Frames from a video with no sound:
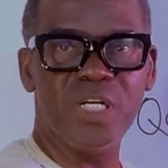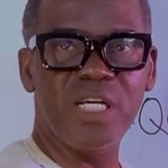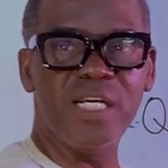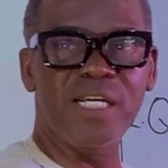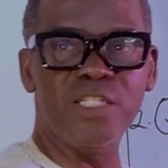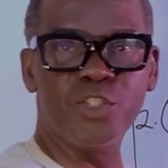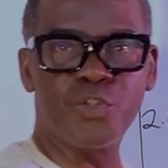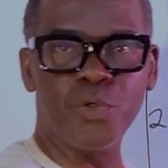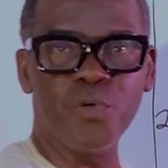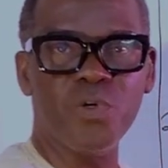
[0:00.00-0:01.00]

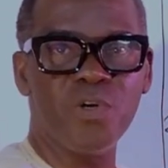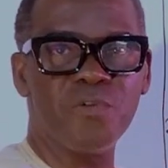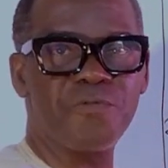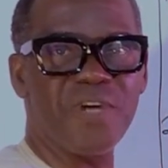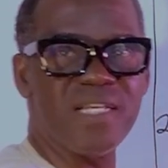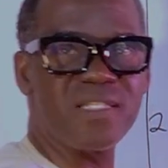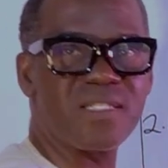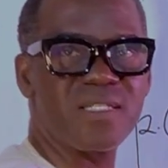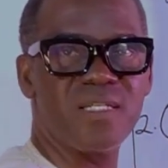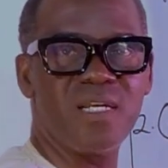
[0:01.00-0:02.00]
into
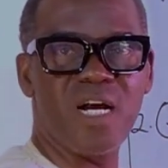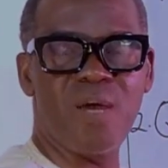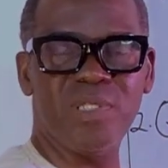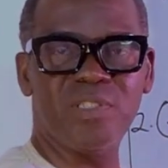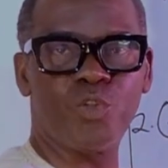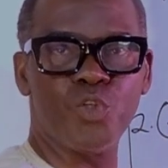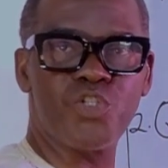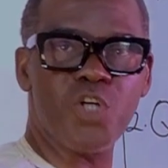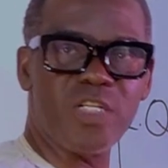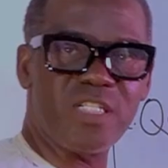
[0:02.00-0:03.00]
into
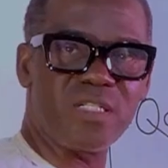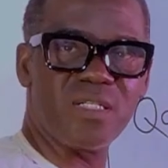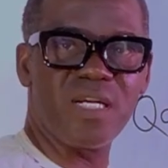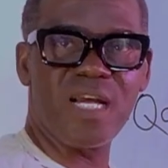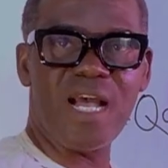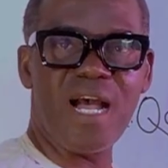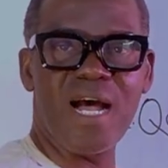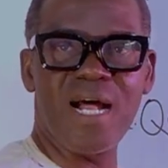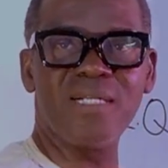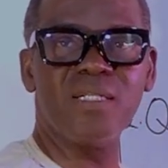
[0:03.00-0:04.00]
short
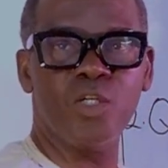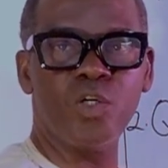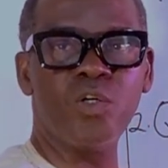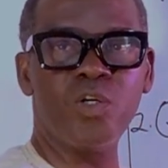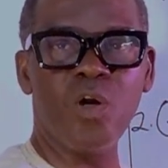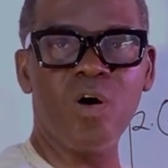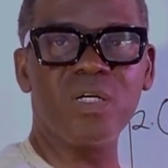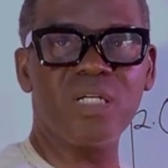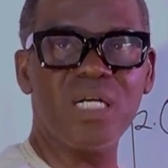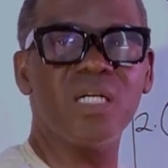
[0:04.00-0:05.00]
and
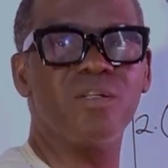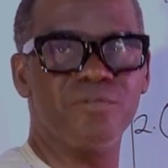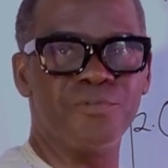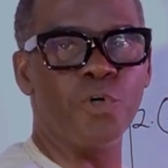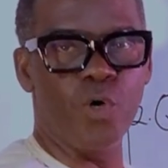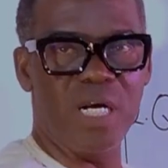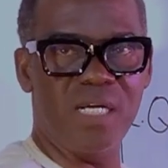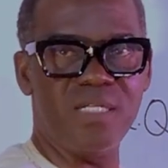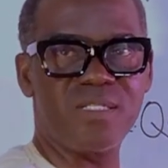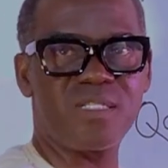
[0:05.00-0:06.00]
long
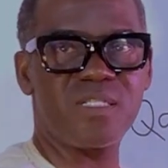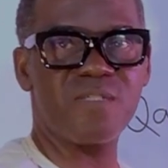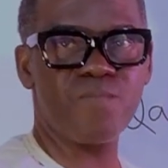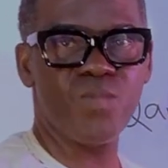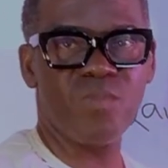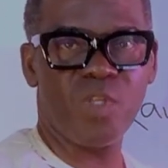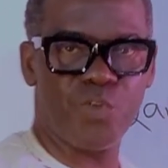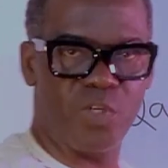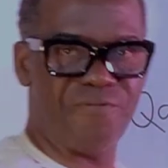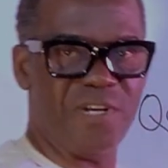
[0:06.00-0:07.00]
vowels. So the
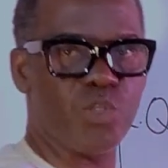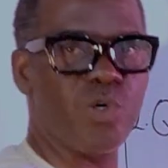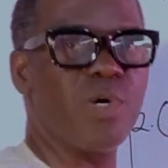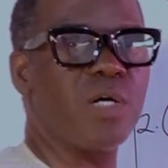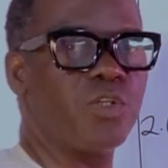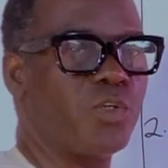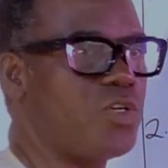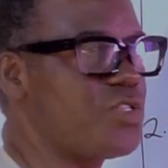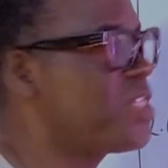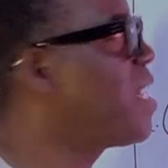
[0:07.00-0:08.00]
first one we're going to
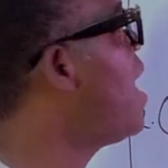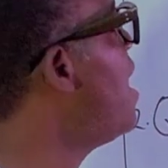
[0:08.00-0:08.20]
consider